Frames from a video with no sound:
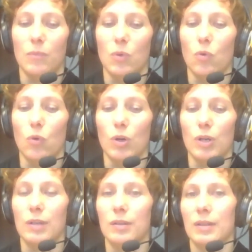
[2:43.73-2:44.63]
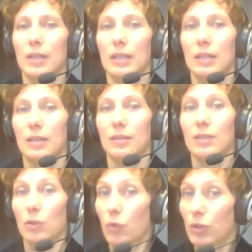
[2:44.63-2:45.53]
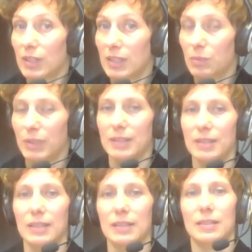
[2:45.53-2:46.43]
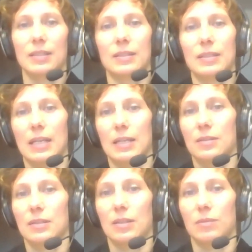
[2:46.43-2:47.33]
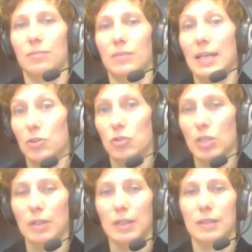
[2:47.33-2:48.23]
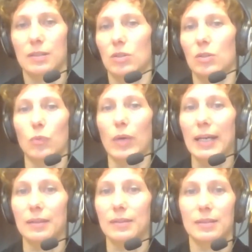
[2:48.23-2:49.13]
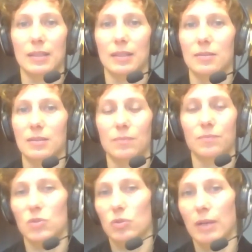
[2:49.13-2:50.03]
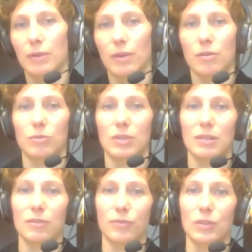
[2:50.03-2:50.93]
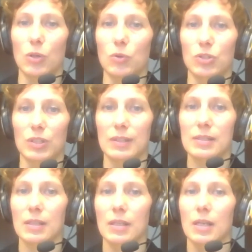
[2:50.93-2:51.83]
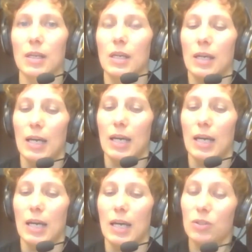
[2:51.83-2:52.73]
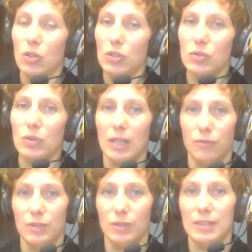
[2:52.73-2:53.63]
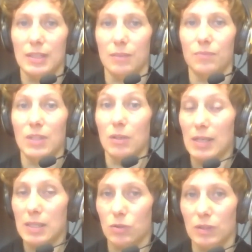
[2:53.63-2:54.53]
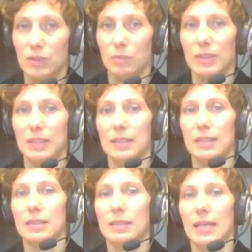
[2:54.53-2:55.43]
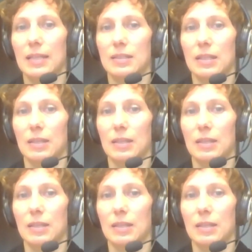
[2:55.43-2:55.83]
Or aquatic species that like sharks or whales that travel through the different oceans. It also covers terrestrial species that